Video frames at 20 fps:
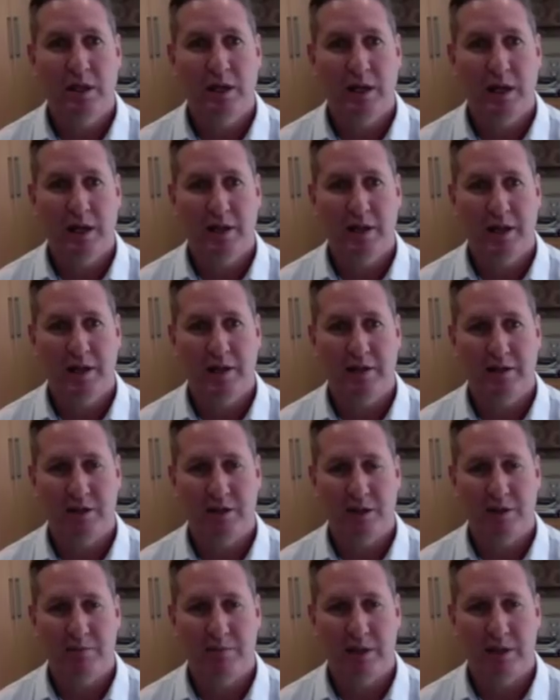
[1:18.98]
And that is
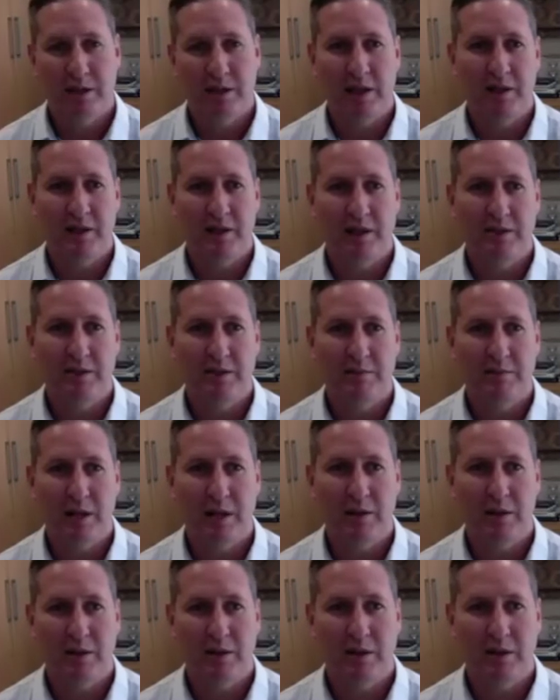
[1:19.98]
going to mean that these,
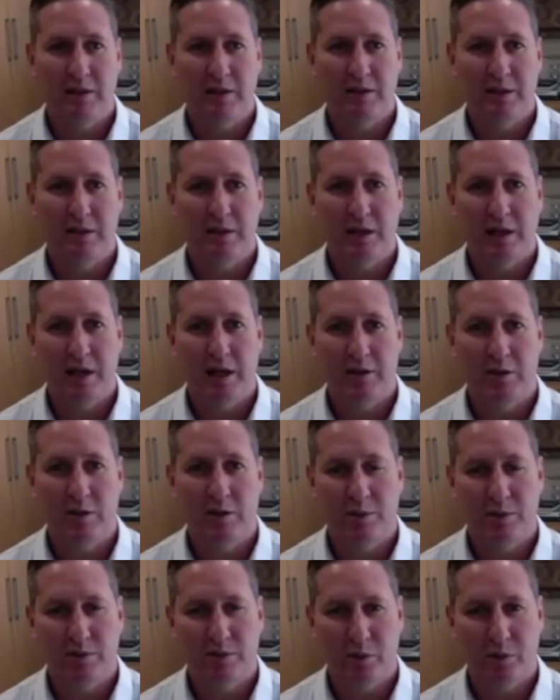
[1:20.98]
amend- these uh, annual
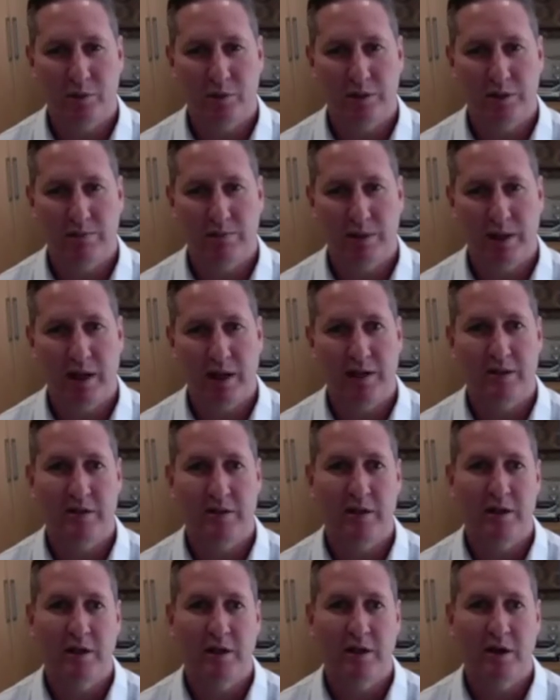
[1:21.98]
performance
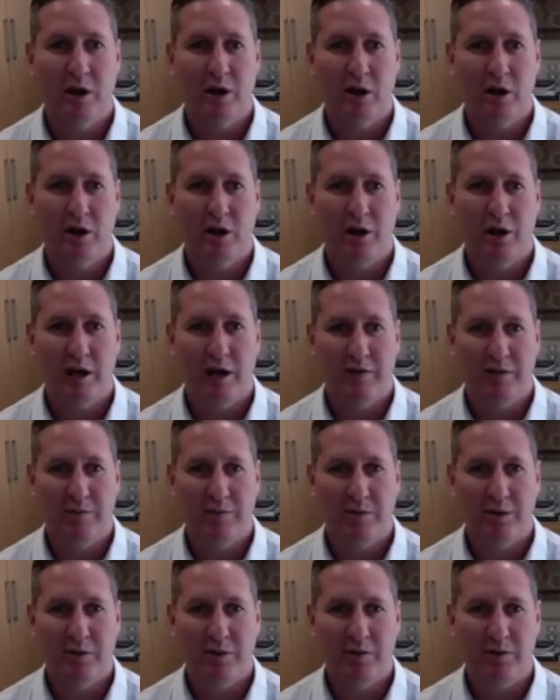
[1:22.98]
plans are going to have to
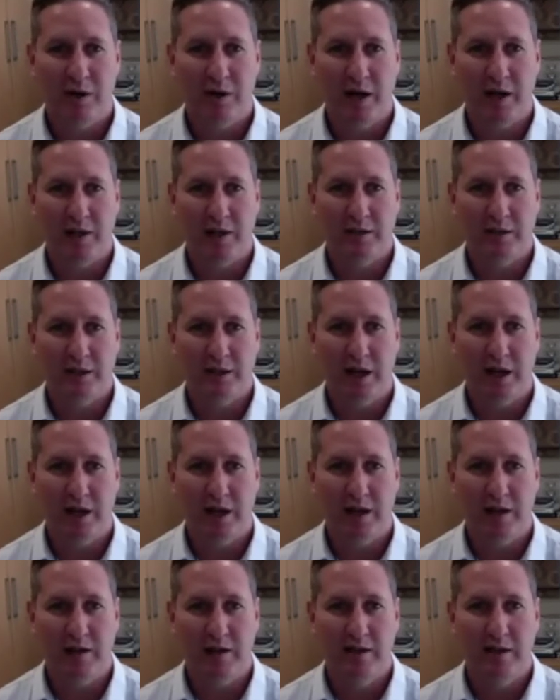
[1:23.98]
be revised
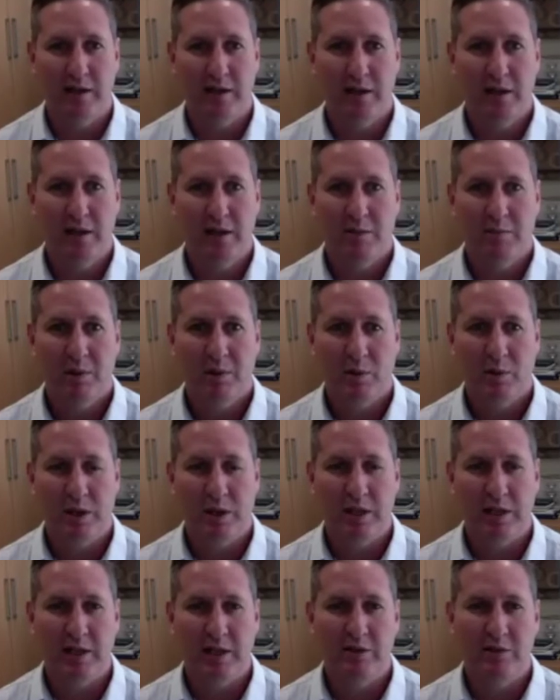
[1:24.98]
again, but we
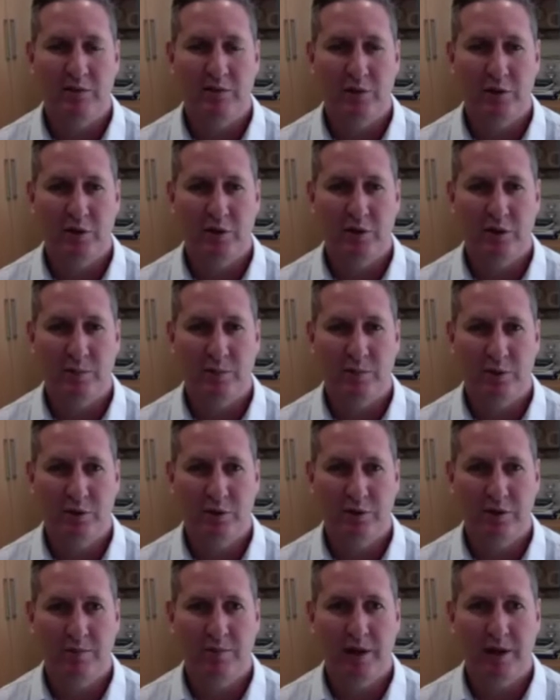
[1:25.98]
need to first
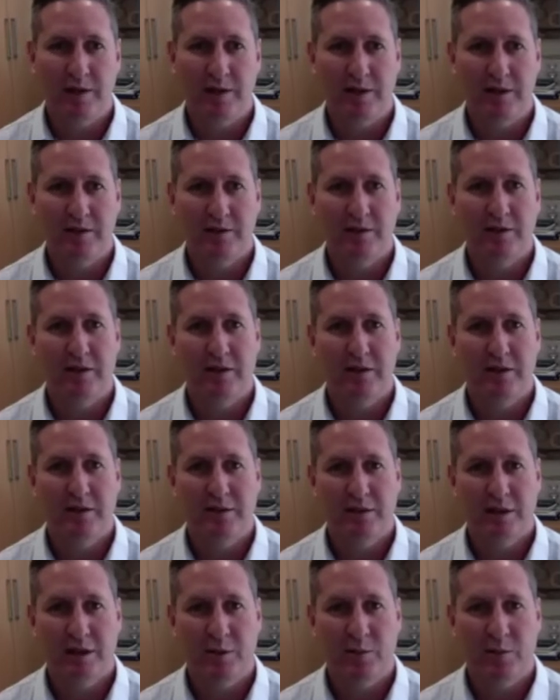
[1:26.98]
approve the budget
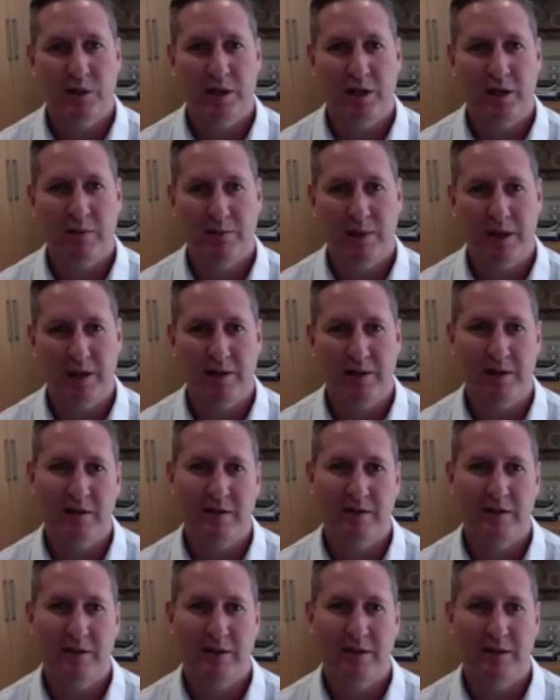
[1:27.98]
so that we can amend
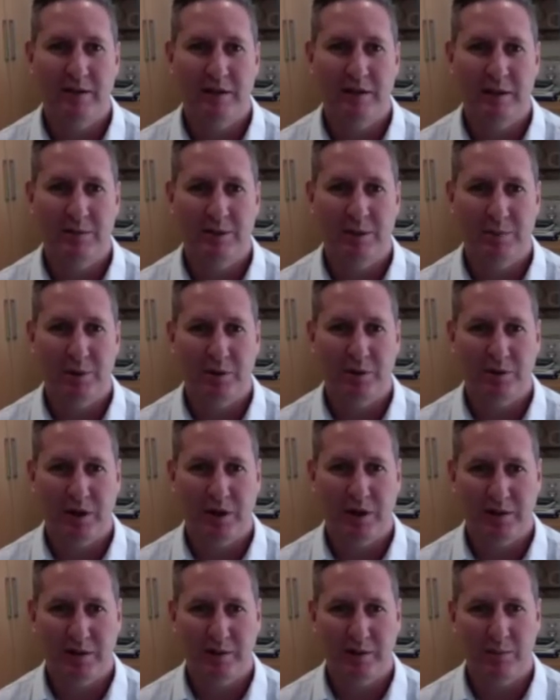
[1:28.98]
it. It seems a
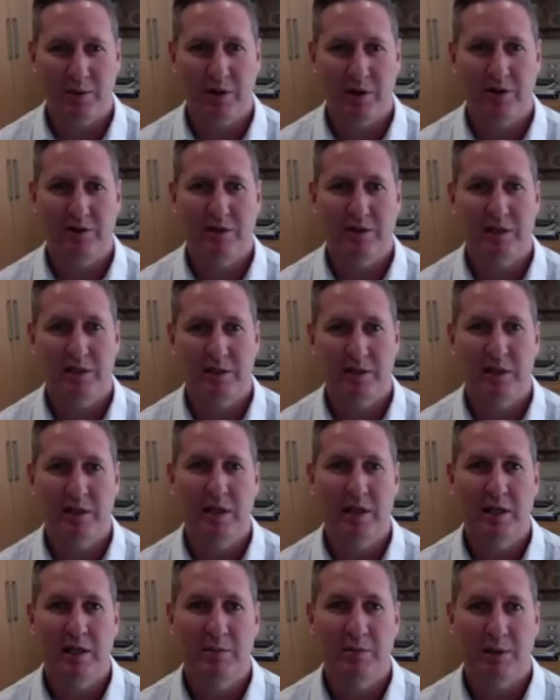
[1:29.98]
protracted process,
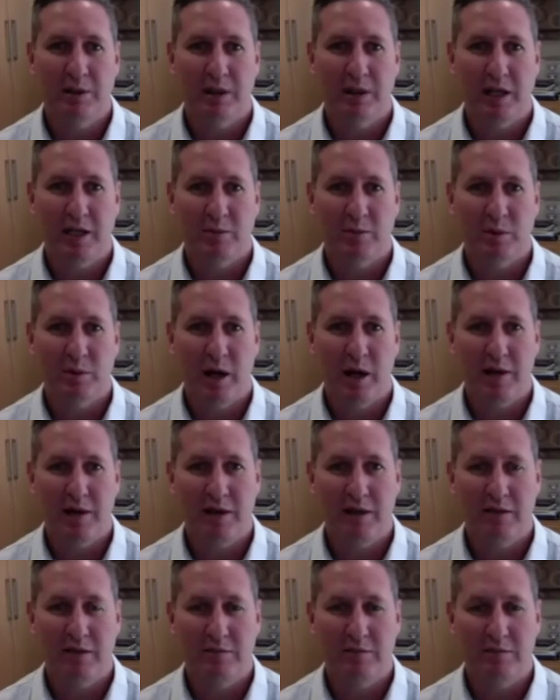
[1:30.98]
but that's why
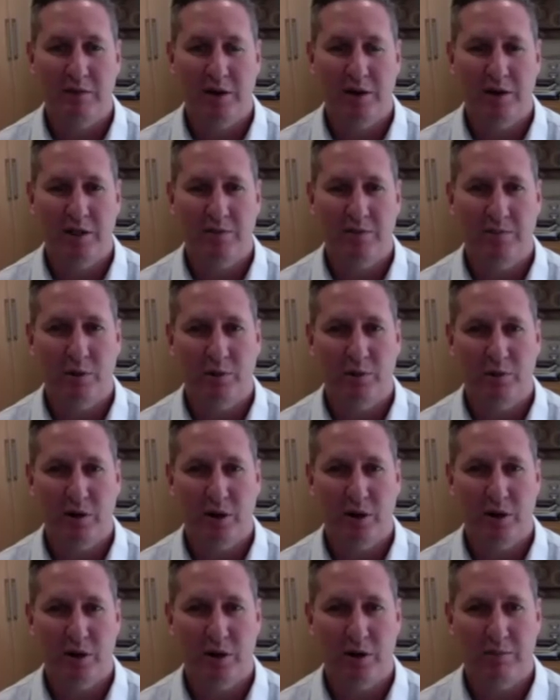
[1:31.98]
these various
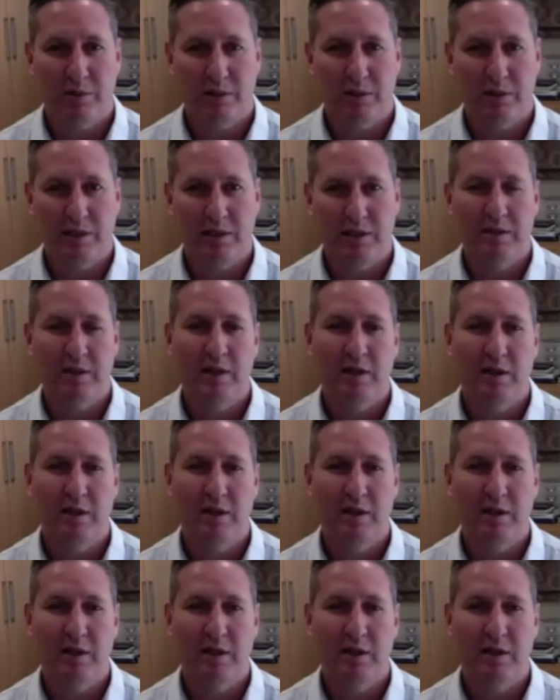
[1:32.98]
portfolio committees